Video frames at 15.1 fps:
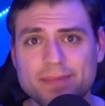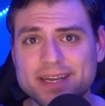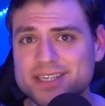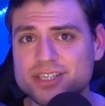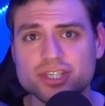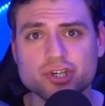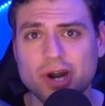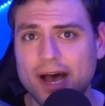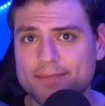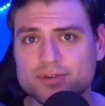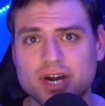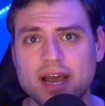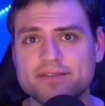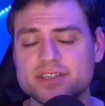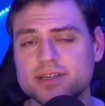may just drop
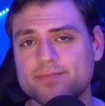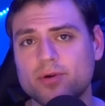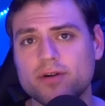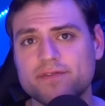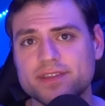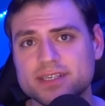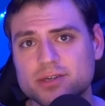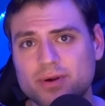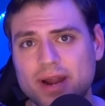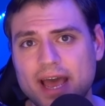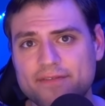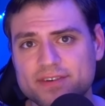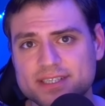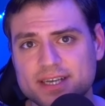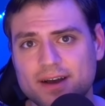driver support for this
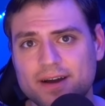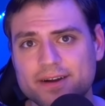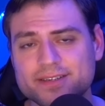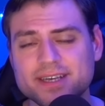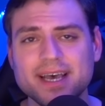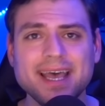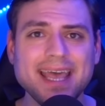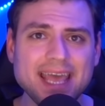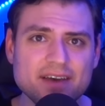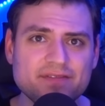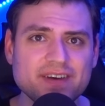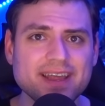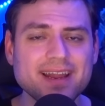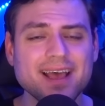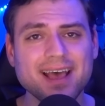graphics card
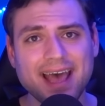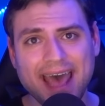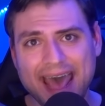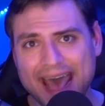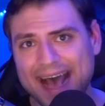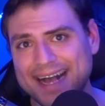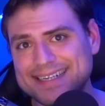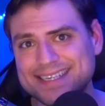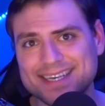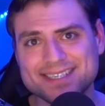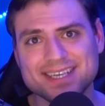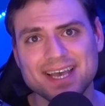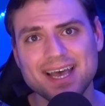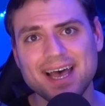if it axes